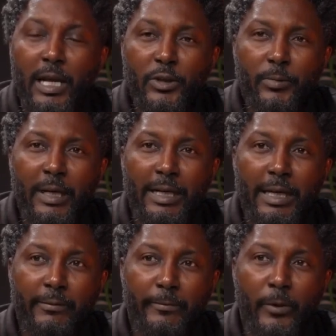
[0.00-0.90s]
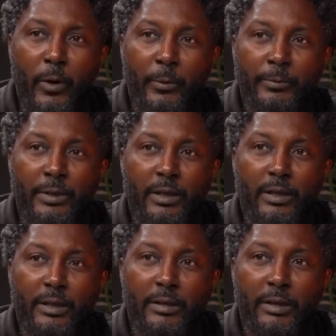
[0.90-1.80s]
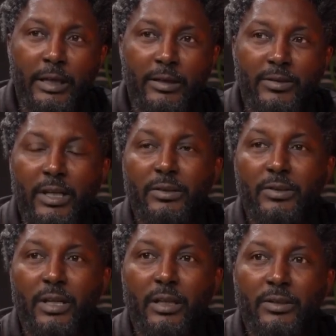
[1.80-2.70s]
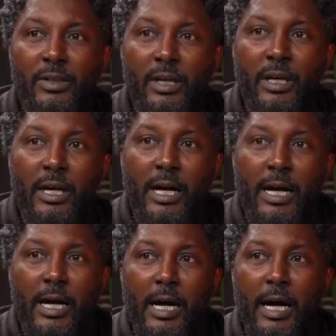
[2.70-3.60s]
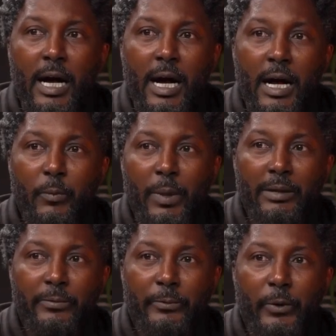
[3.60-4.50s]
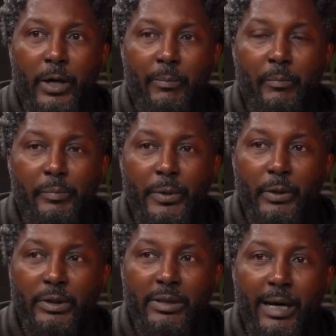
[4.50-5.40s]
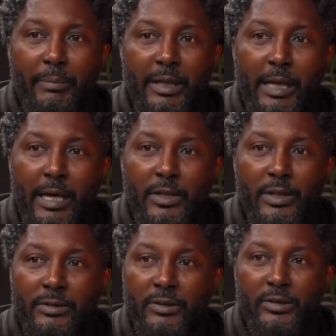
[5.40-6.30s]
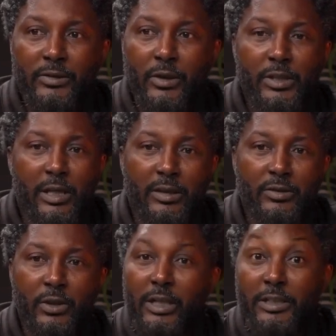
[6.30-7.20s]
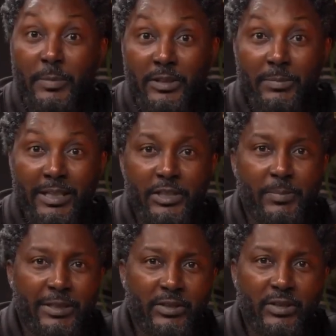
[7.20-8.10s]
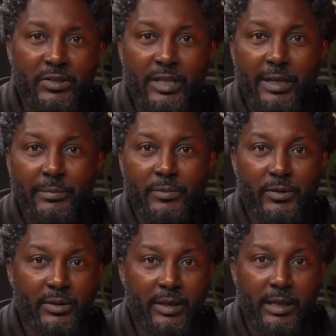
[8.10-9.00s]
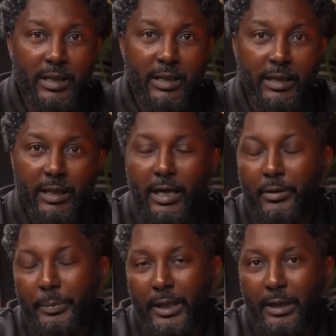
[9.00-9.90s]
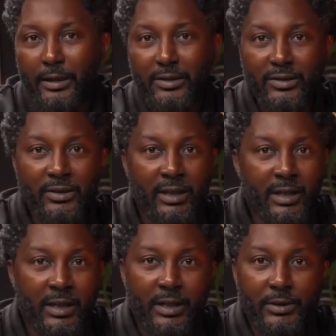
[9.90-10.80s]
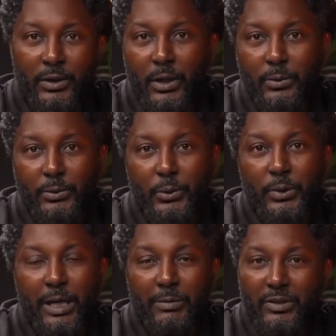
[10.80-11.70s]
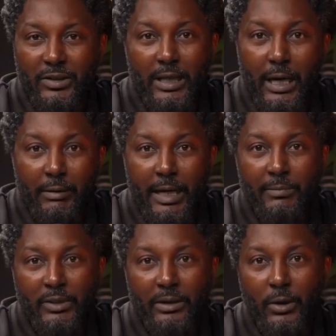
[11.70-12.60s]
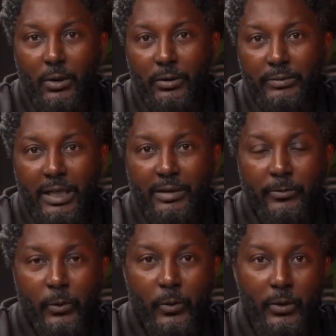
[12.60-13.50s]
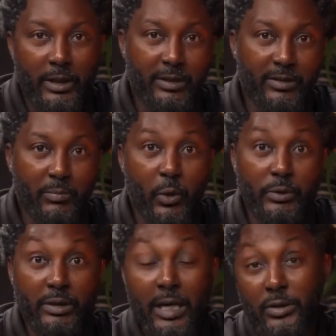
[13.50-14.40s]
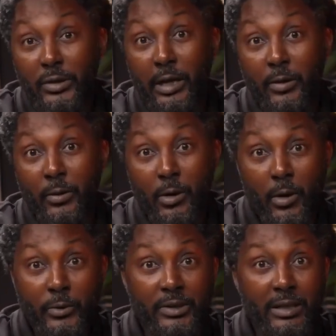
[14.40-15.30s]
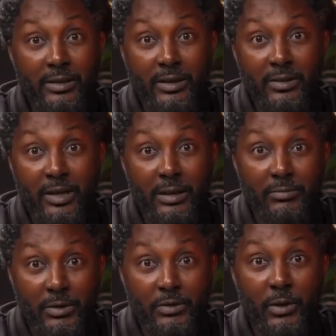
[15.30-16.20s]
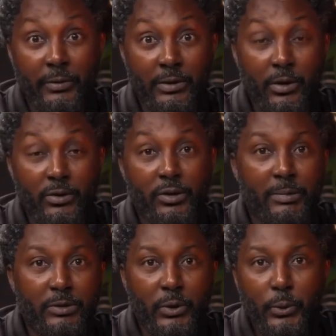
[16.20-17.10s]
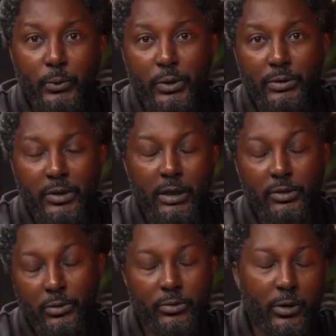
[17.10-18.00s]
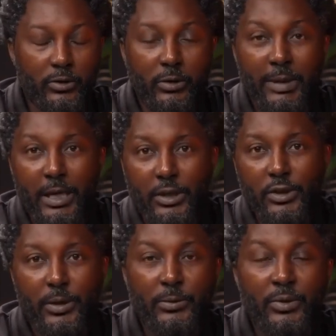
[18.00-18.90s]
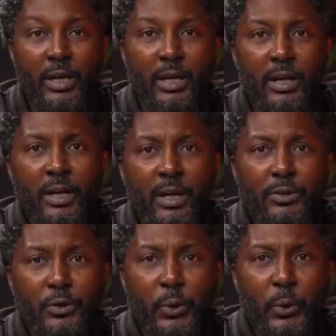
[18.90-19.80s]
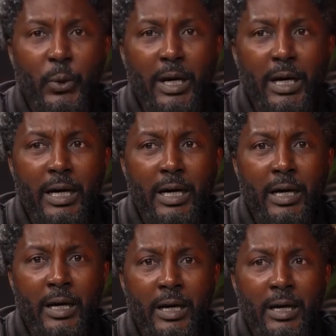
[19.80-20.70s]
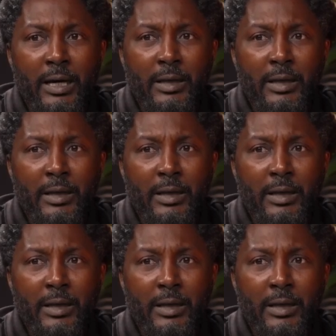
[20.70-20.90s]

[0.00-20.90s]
naturally evolved in the sense that I went from building applications such as knowledge-based management systems, ERPs, you name it, CRMs and all of that for these multinational call centers and resolving customer solutions, customer issues, to